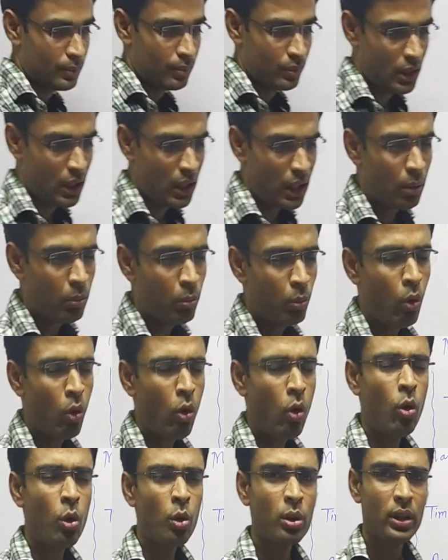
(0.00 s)
there are
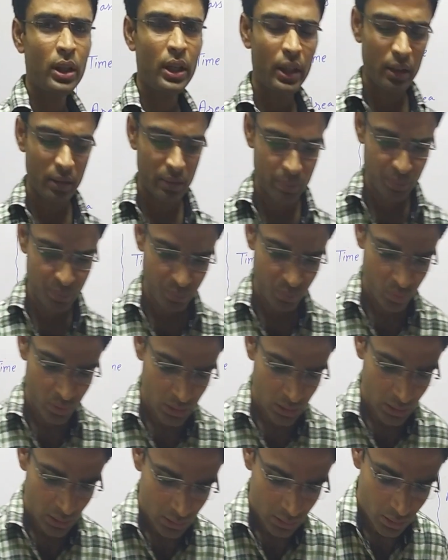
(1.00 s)
more than
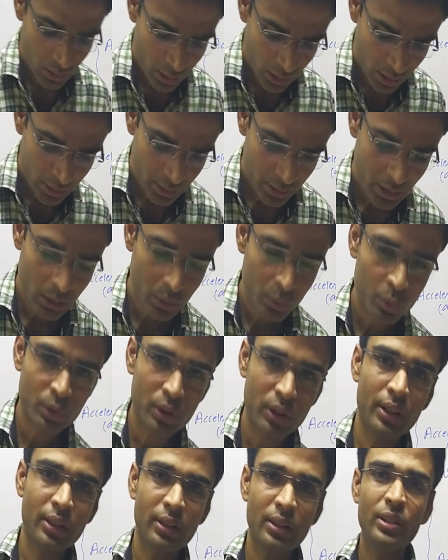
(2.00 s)
300 to
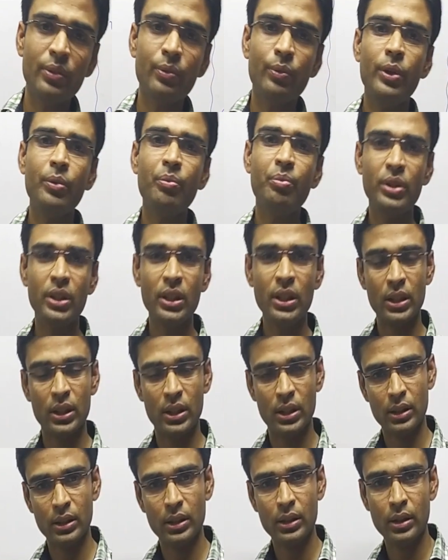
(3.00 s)

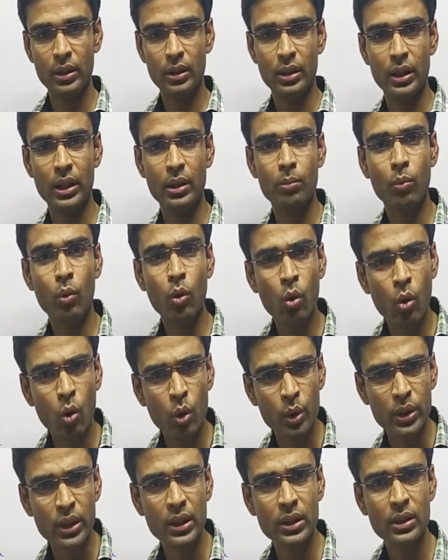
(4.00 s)
350 and
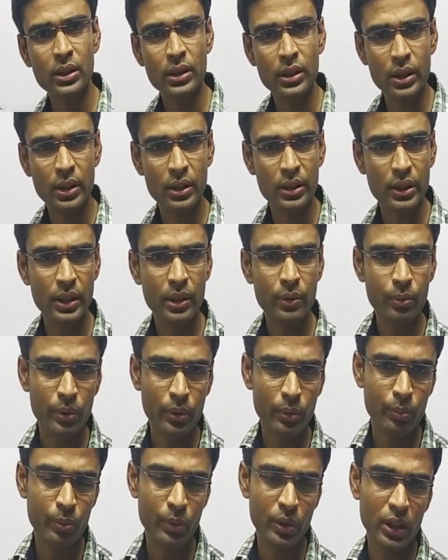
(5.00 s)
more than
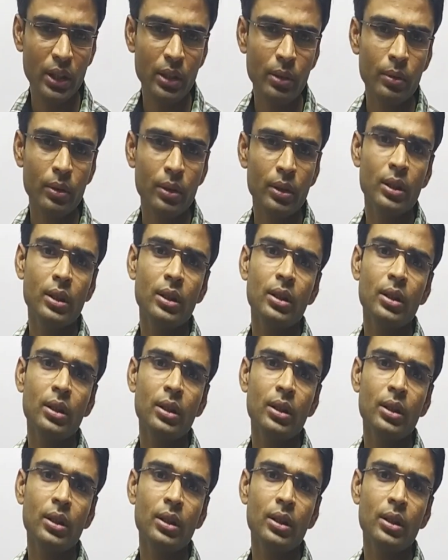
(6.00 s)
350